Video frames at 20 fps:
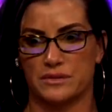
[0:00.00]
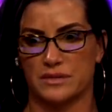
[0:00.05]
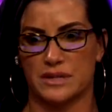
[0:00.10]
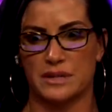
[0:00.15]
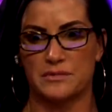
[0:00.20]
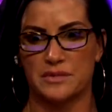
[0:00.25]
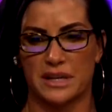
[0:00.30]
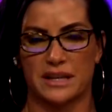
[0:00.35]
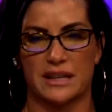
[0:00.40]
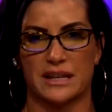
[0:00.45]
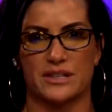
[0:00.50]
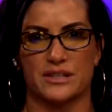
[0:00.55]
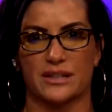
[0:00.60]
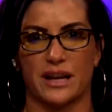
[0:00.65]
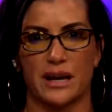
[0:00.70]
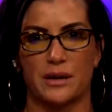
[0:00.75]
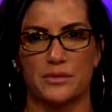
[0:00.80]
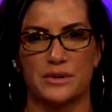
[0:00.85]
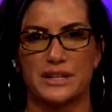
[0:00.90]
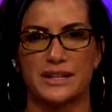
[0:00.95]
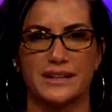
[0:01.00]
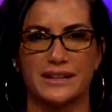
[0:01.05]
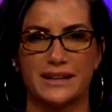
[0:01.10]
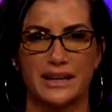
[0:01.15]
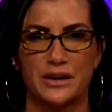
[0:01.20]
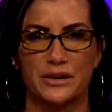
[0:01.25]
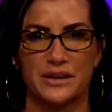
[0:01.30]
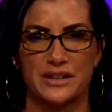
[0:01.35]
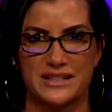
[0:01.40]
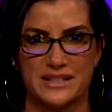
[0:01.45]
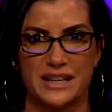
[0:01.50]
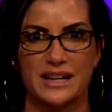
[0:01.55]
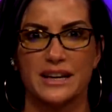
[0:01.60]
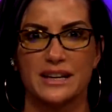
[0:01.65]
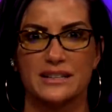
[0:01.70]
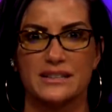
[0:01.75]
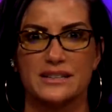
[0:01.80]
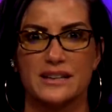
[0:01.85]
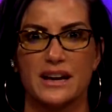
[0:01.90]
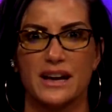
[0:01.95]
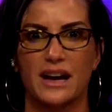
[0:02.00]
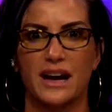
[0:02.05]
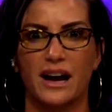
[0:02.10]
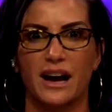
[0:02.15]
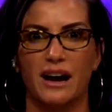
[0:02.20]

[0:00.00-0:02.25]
seems like they just kind of pretend that they don't exist.